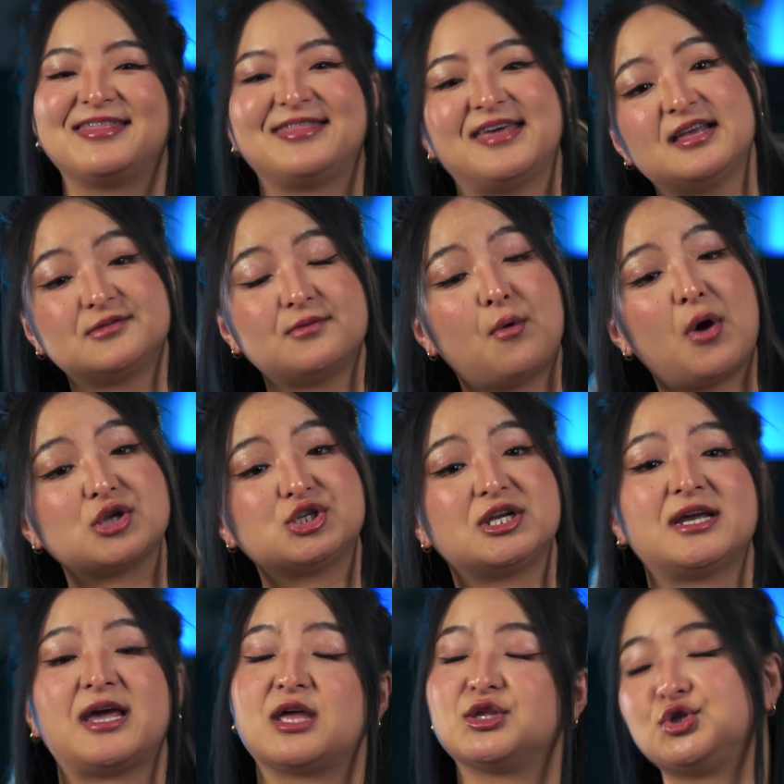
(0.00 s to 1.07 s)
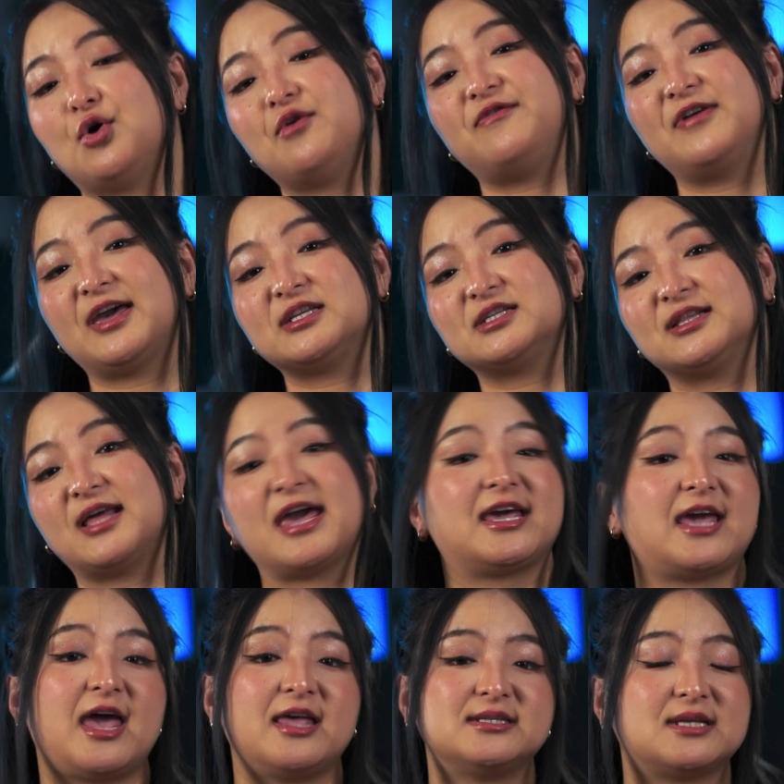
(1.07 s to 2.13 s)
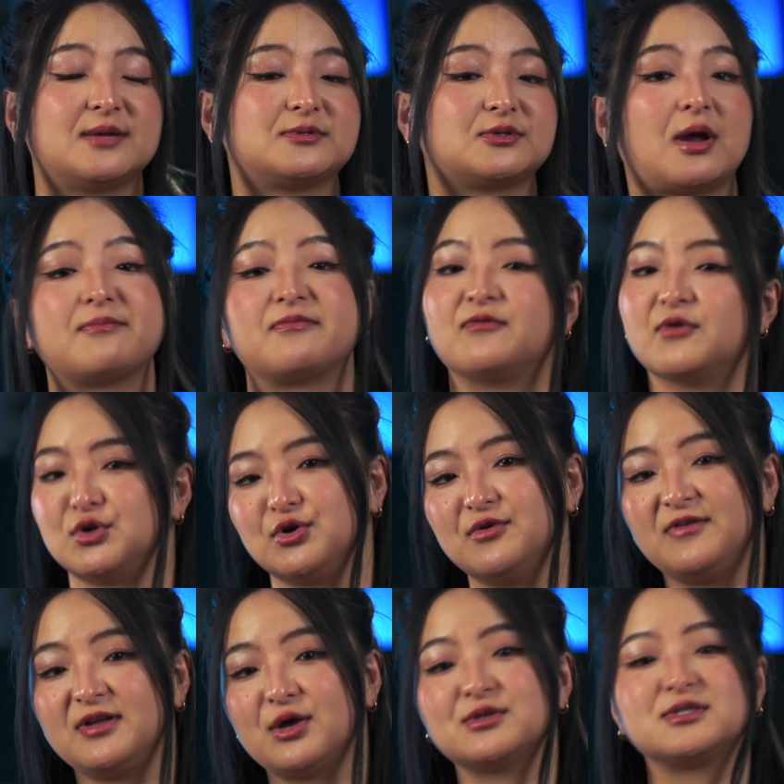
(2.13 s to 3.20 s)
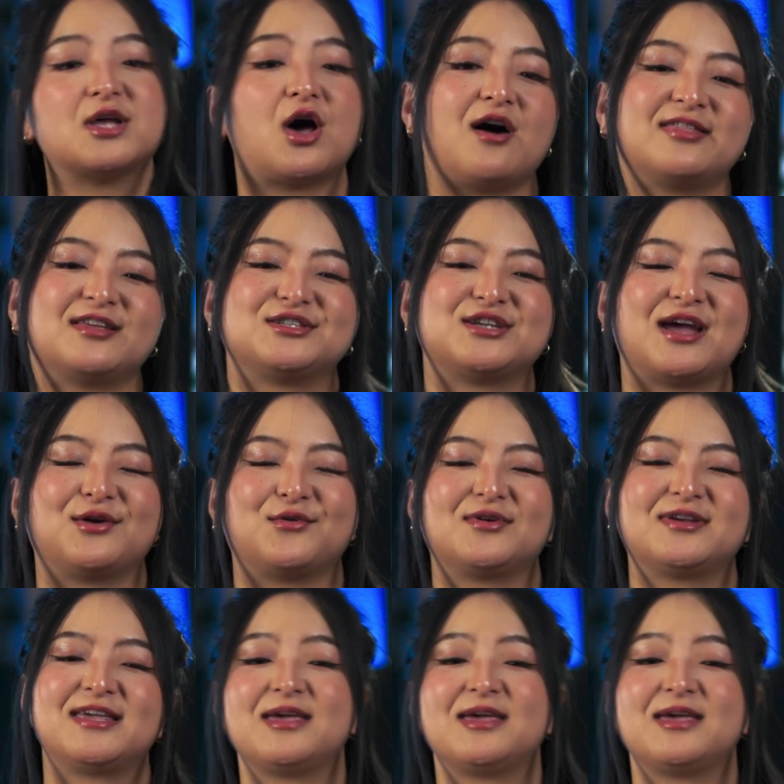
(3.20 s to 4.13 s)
Thanks for watching, and don't forget to like and subscribe for new videos on the channel.